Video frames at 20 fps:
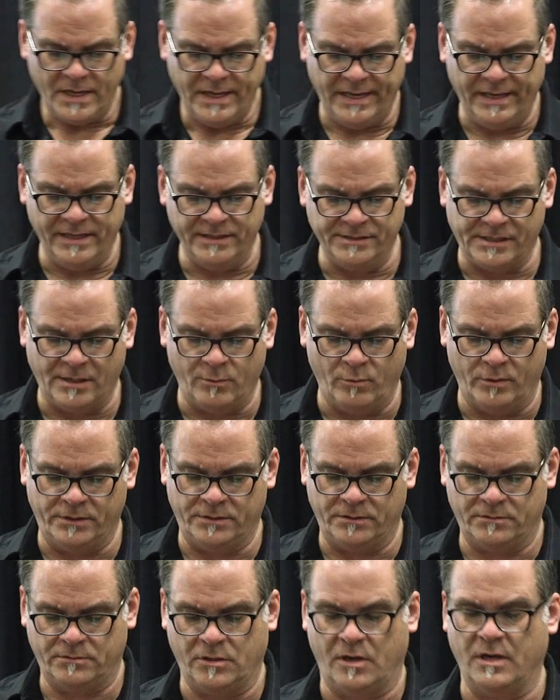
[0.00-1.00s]
Ian's I
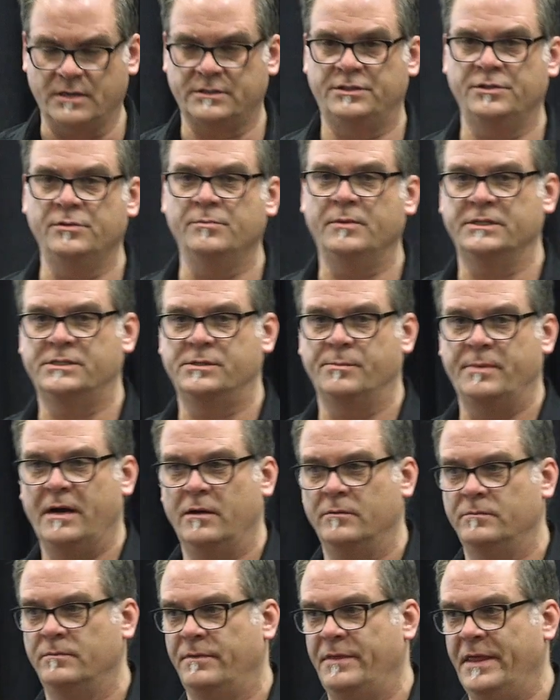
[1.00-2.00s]
wouldn't talk too much
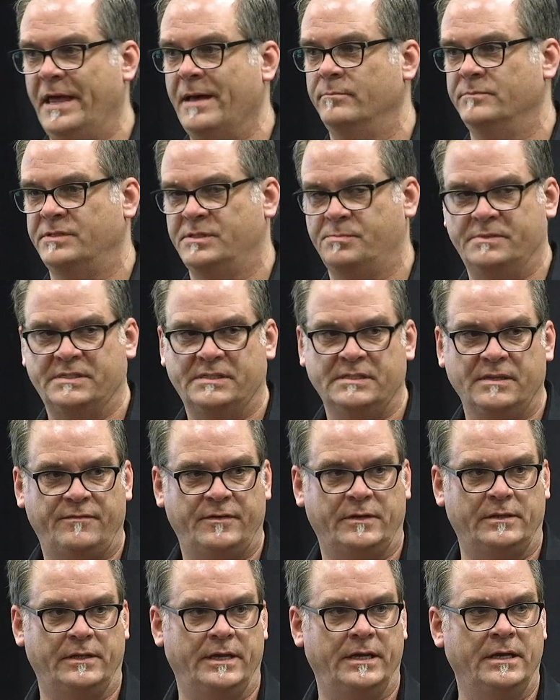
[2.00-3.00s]
about them
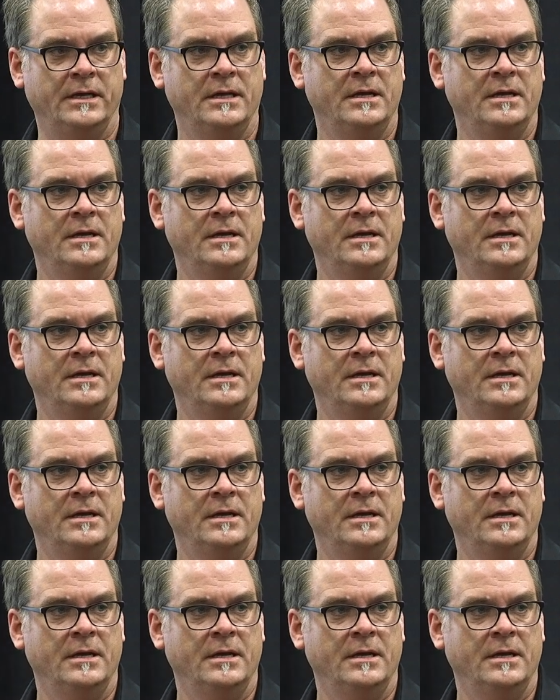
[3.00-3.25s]
specifically,